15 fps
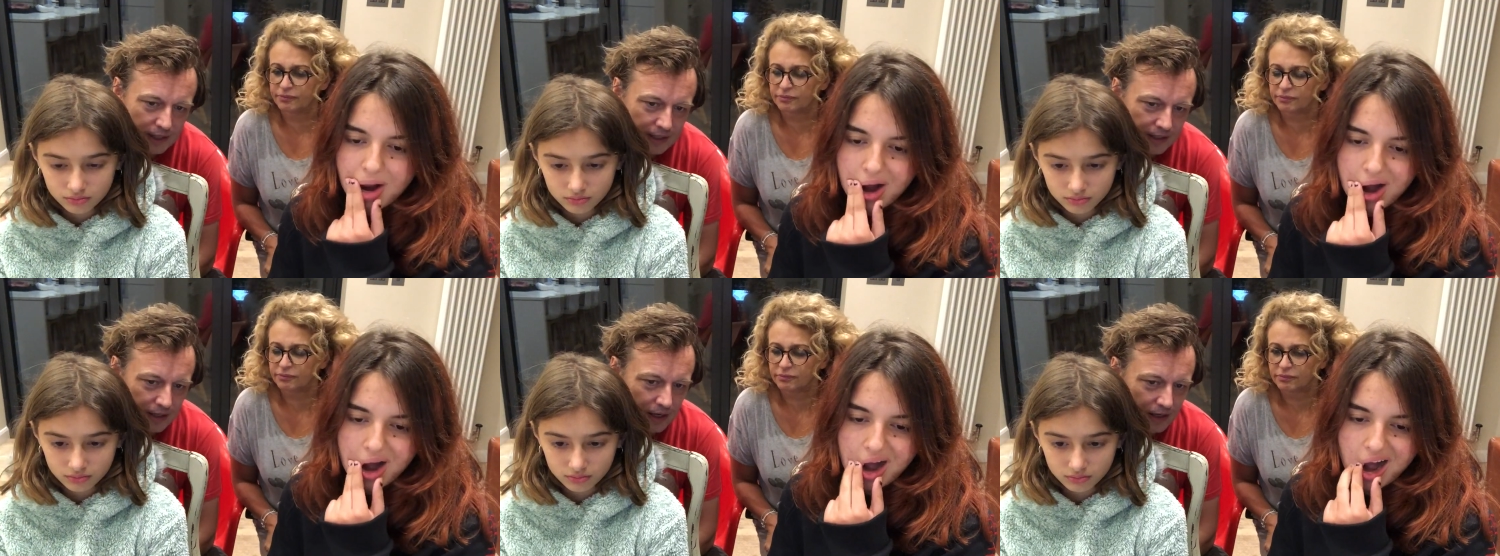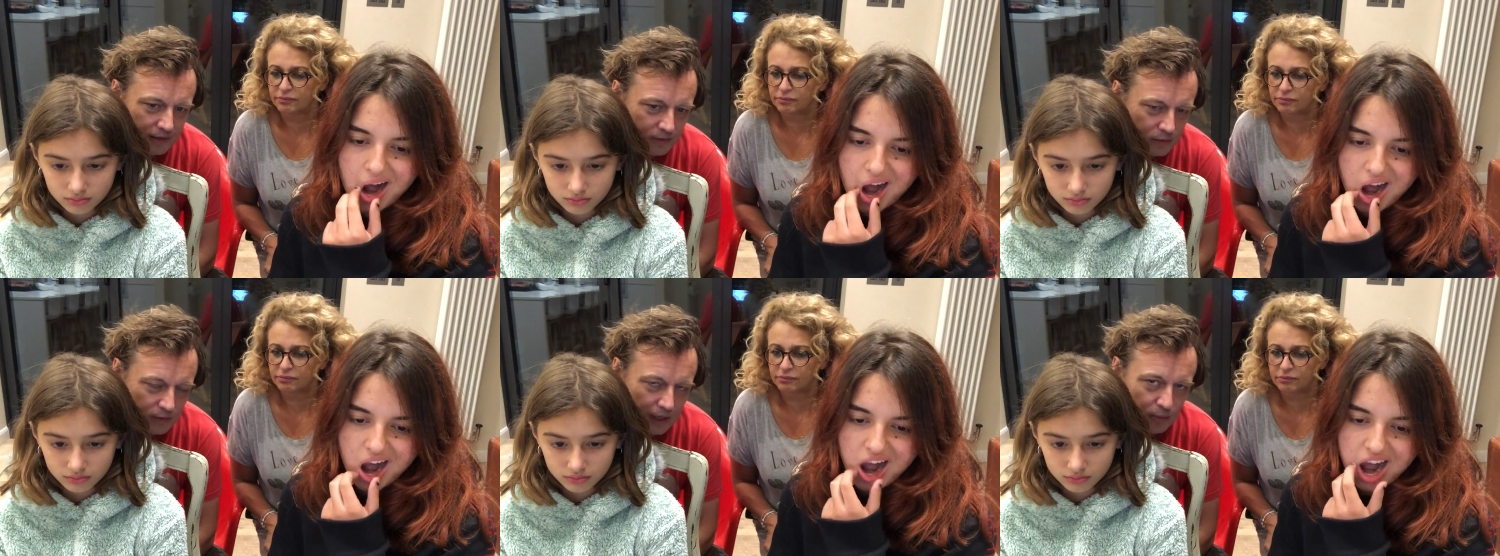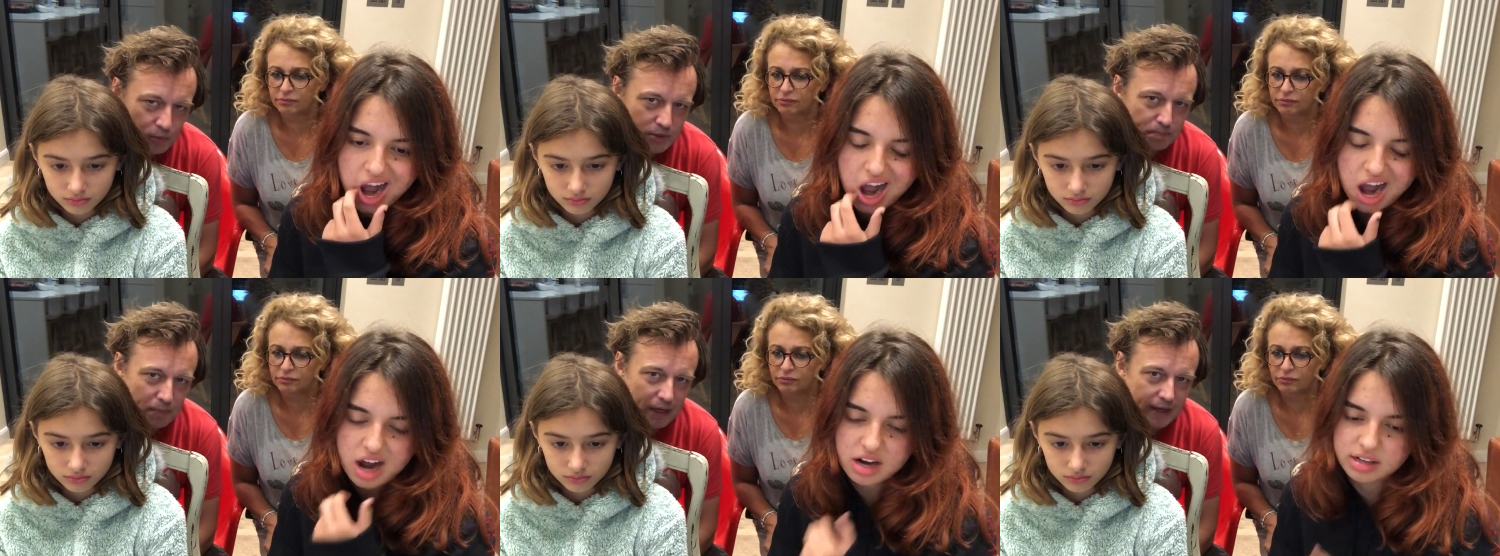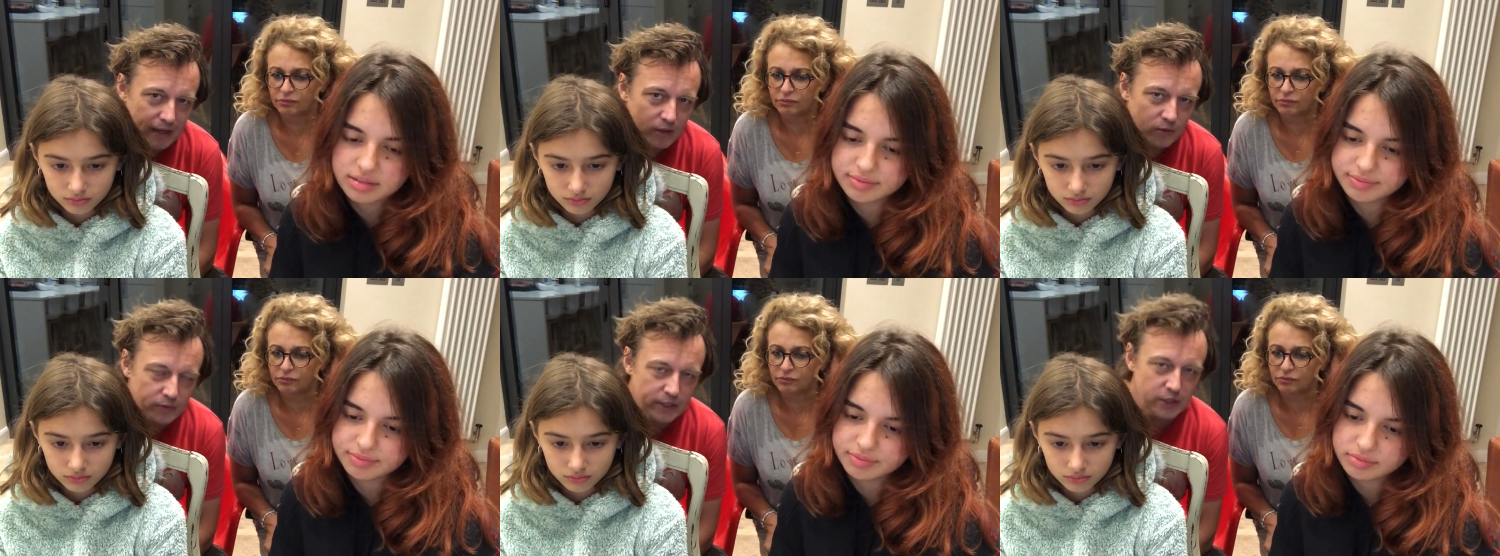Speaker 1: of that. I thought that was a
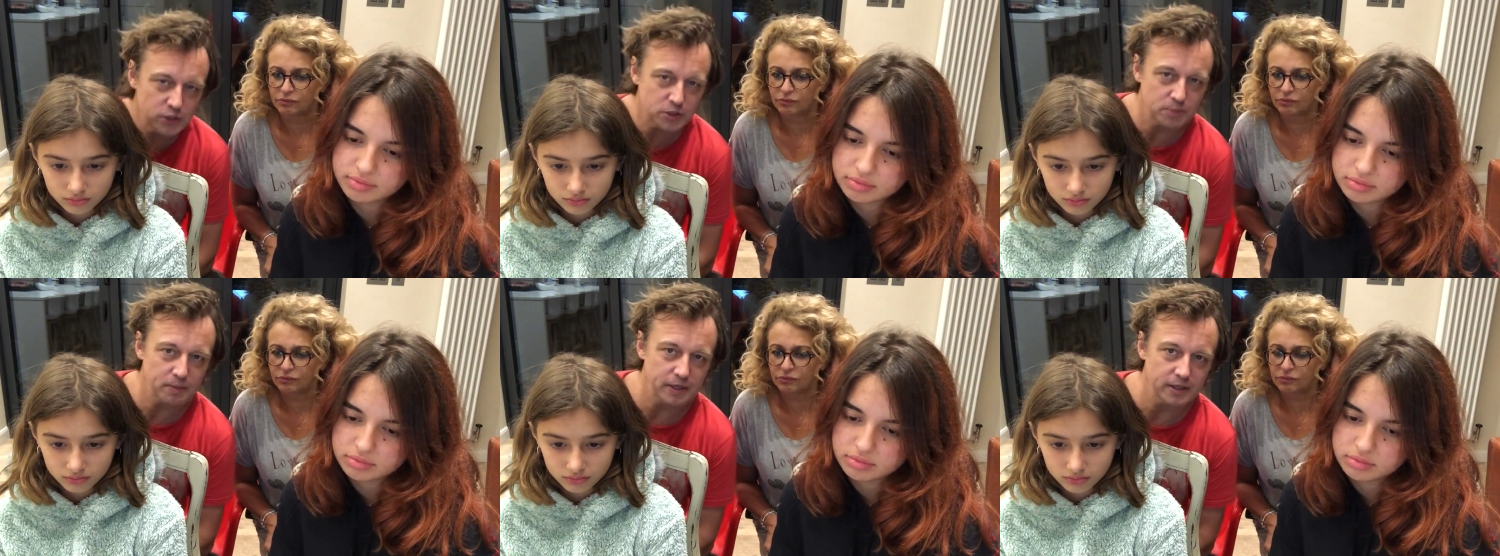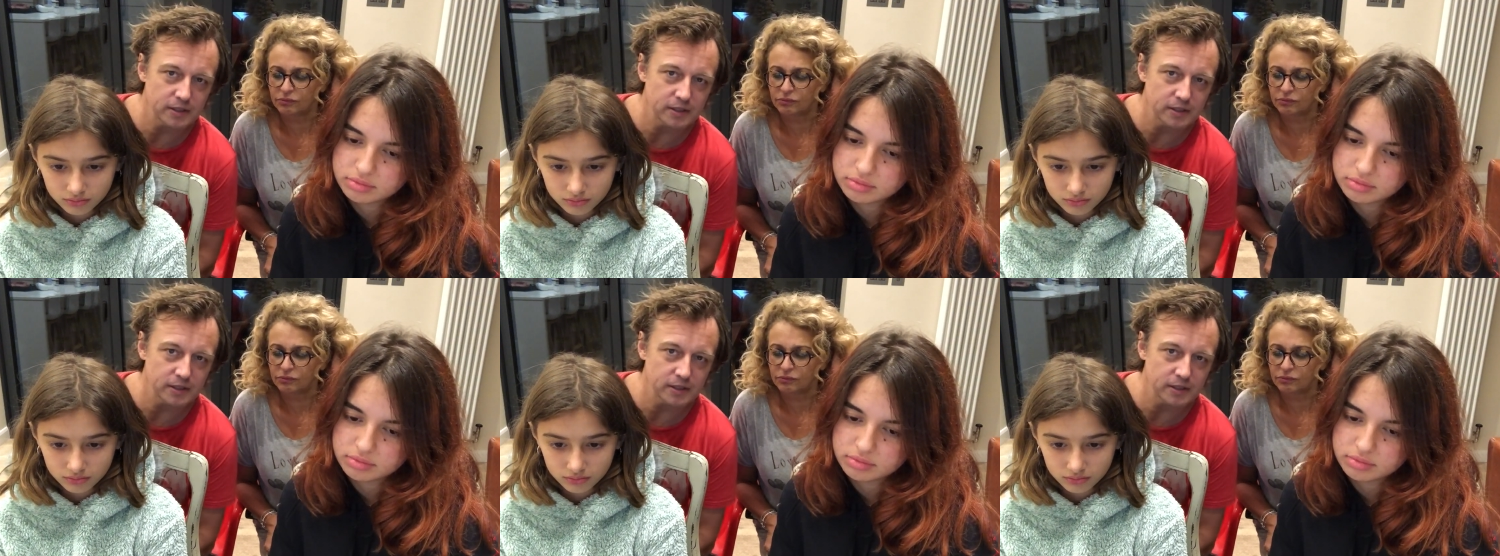playing on. There used to be